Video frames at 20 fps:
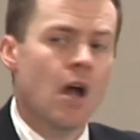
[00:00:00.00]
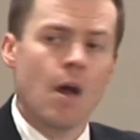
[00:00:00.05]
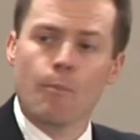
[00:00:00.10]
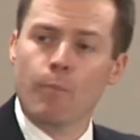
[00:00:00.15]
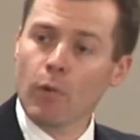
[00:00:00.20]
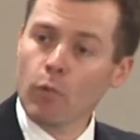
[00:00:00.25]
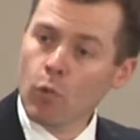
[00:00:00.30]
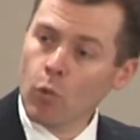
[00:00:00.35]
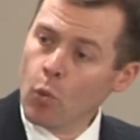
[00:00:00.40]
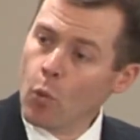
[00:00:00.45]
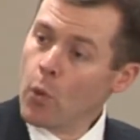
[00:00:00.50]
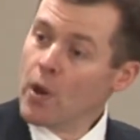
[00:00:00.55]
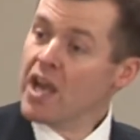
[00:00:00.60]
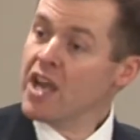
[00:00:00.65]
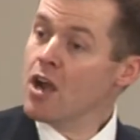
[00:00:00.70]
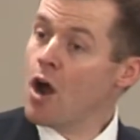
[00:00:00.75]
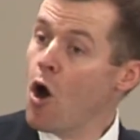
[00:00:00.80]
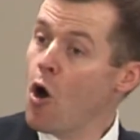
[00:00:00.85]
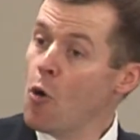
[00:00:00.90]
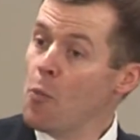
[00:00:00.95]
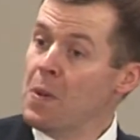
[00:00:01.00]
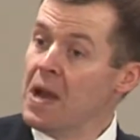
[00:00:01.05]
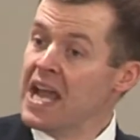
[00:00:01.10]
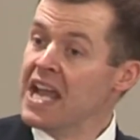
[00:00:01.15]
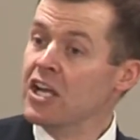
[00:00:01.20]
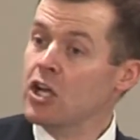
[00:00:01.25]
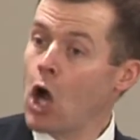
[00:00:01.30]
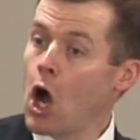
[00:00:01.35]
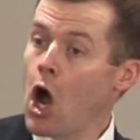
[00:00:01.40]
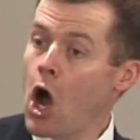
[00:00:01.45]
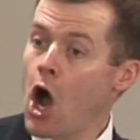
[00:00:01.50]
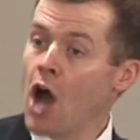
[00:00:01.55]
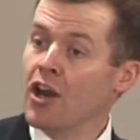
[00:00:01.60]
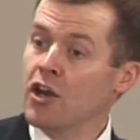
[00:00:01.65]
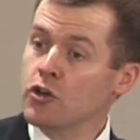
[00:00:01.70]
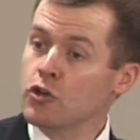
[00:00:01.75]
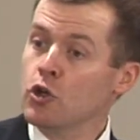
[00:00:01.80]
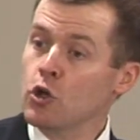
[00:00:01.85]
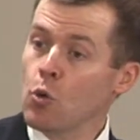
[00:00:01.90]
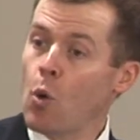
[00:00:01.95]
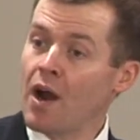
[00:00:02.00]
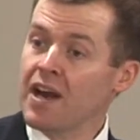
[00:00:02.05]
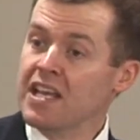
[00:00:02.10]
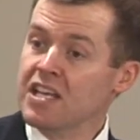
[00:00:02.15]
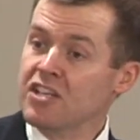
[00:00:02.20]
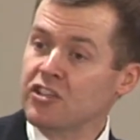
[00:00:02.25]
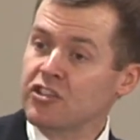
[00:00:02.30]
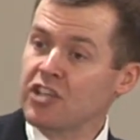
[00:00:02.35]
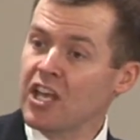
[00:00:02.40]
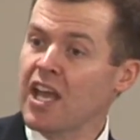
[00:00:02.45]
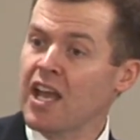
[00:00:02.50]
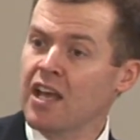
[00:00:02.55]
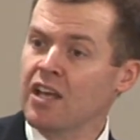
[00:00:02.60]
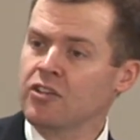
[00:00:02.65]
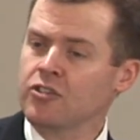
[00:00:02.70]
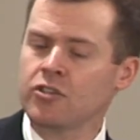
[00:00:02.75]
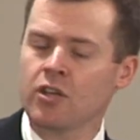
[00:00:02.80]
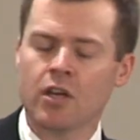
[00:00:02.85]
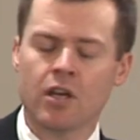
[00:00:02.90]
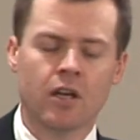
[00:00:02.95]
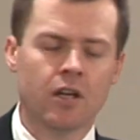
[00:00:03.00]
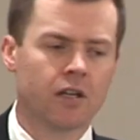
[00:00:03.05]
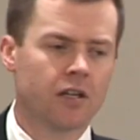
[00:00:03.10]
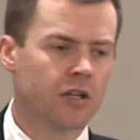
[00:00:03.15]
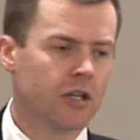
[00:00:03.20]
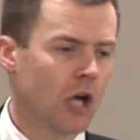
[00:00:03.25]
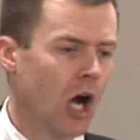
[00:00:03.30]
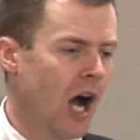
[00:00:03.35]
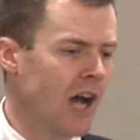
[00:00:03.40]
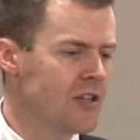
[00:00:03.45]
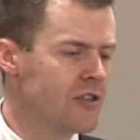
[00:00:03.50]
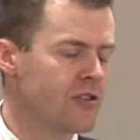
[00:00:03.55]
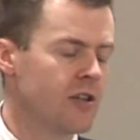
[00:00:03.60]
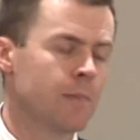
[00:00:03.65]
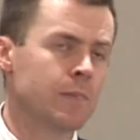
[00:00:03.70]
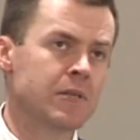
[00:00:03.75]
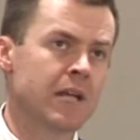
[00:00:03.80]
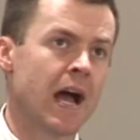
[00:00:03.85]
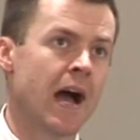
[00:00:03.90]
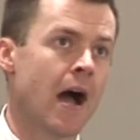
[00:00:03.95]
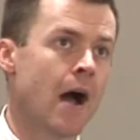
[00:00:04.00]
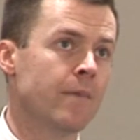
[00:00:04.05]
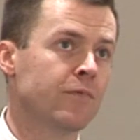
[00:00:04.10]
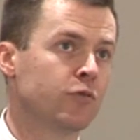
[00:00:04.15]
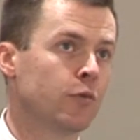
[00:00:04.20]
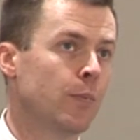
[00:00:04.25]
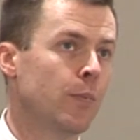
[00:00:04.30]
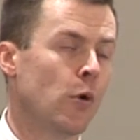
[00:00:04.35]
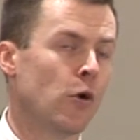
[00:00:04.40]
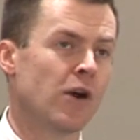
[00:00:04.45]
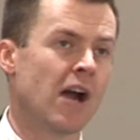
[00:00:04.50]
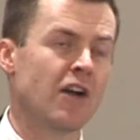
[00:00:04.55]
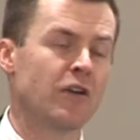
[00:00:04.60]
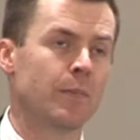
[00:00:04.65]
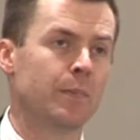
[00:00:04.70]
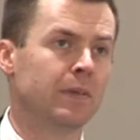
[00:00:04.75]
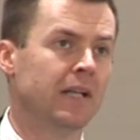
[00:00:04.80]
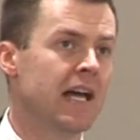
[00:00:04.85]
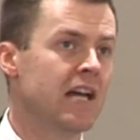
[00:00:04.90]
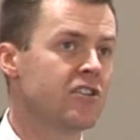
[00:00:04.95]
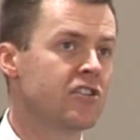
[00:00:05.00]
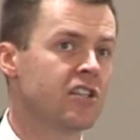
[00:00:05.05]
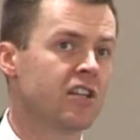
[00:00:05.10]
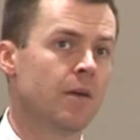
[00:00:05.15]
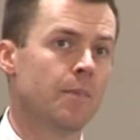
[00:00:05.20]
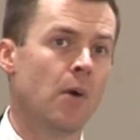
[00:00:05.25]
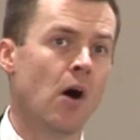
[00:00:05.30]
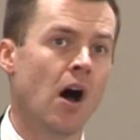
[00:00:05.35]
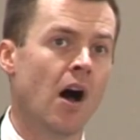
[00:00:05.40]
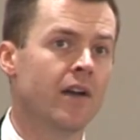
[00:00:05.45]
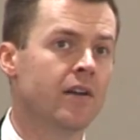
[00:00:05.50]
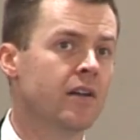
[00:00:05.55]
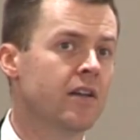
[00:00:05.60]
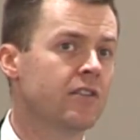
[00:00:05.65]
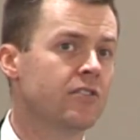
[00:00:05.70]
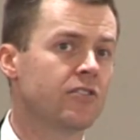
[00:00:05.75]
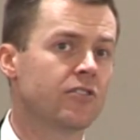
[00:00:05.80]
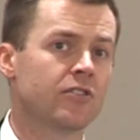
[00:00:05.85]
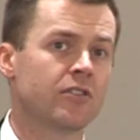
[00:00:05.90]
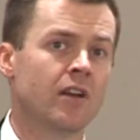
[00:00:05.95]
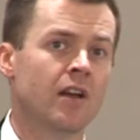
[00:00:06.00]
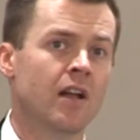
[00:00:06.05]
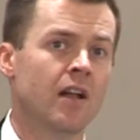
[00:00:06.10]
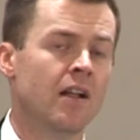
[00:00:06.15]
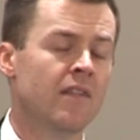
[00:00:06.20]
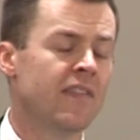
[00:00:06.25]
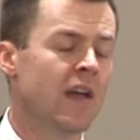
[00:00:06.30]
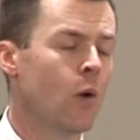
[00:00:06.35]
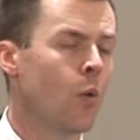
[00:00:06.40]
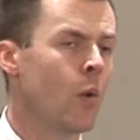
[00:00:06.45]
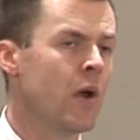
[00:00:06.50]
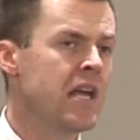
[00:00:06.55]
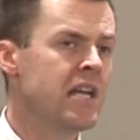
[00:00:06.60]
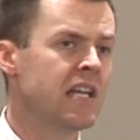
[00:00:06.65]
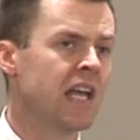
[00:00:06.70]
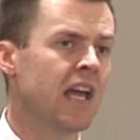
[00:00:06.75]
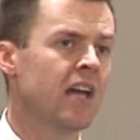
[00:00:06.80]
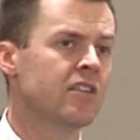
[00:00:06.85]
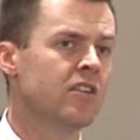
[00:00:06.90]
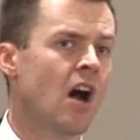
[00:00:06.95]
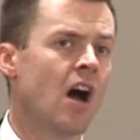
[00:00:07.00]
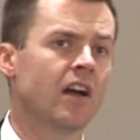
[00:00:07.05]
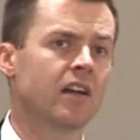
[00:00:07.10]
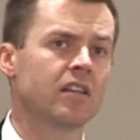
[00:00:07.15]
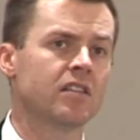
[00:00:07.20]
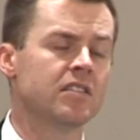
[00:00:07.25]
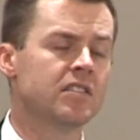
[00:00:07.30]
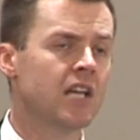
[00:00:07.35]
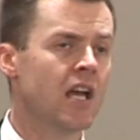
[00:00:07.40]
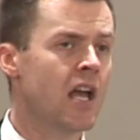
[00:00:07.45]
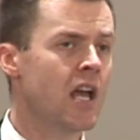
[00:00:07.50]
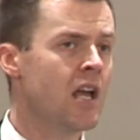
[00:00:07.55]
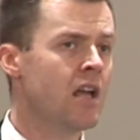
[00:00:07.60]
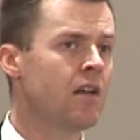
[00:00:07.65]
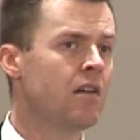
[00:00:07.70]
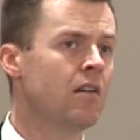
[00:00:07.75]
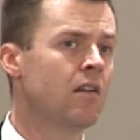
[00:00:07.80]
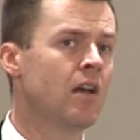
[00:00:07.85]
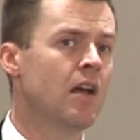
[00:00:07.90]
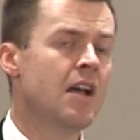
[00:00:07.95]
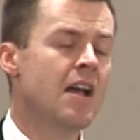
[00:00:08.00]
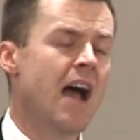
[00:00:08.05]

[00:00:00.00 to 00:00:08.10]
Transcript: But when we obey God and do what He says, God sometimes will pour out a blessing upon us that we cannot contain.